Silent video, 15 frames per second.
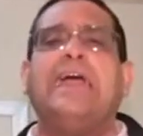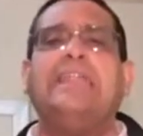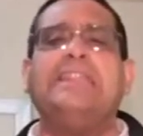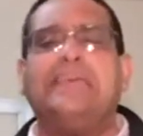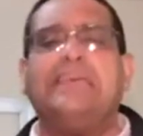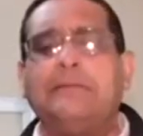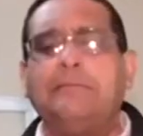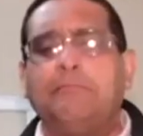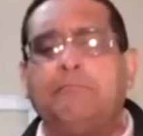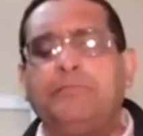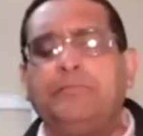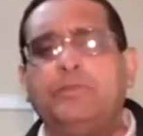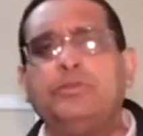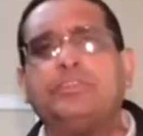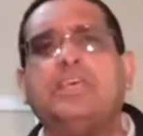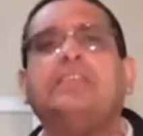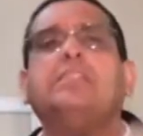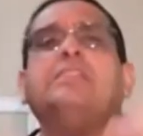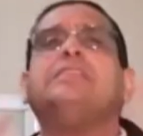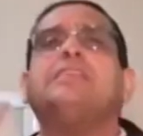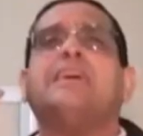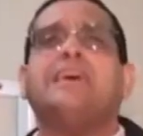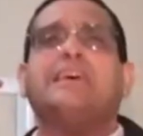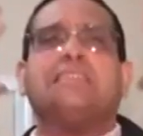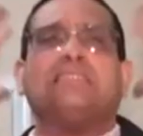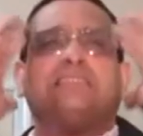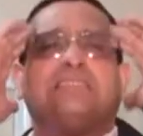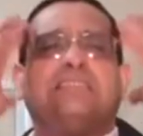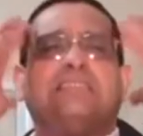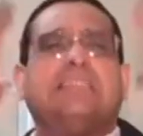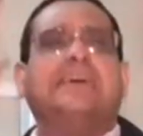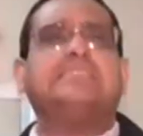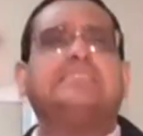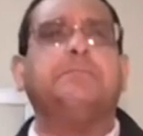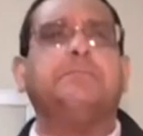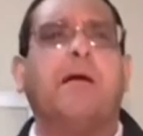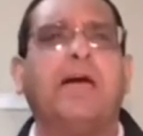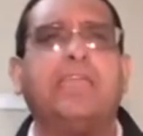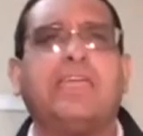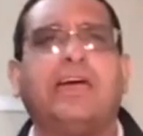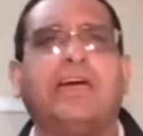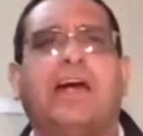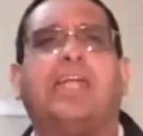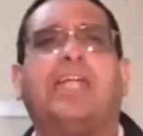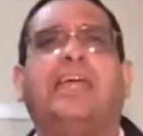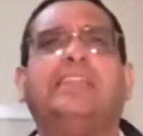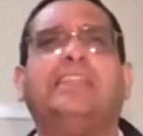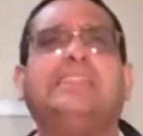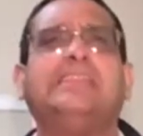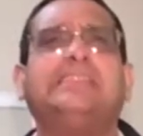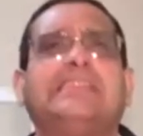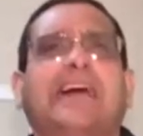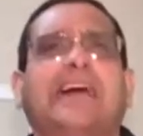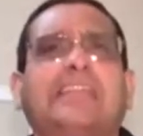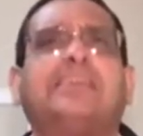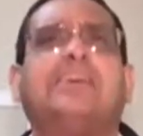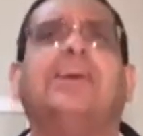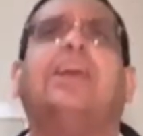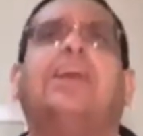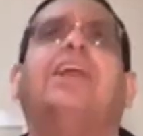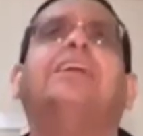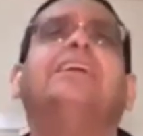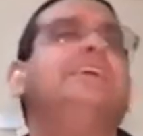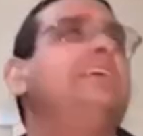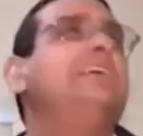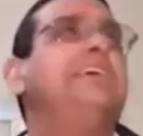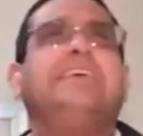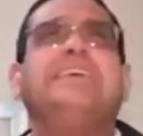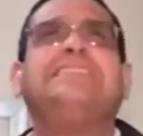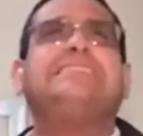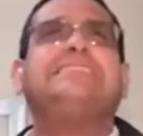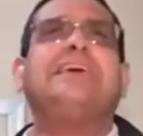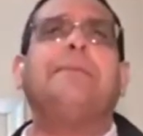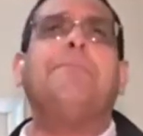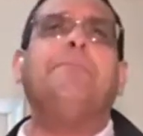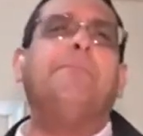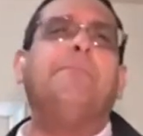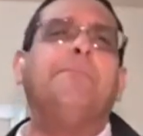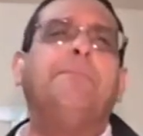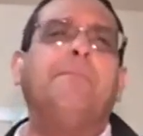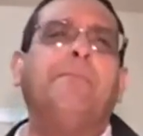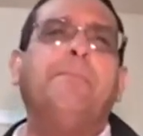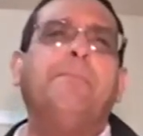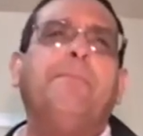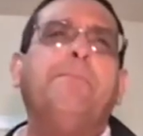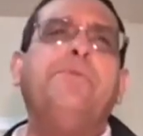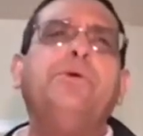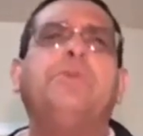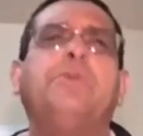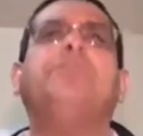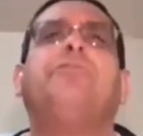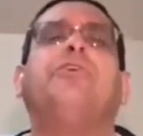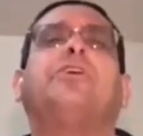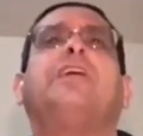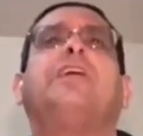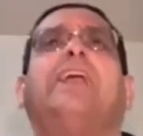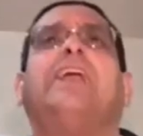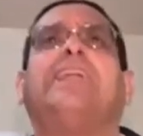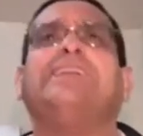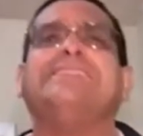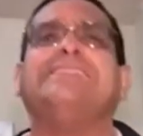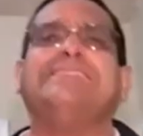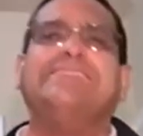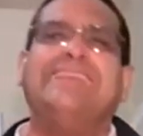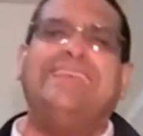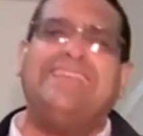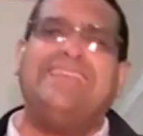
And then you say, yes, that's my car. I need that car. It's a beautiful car and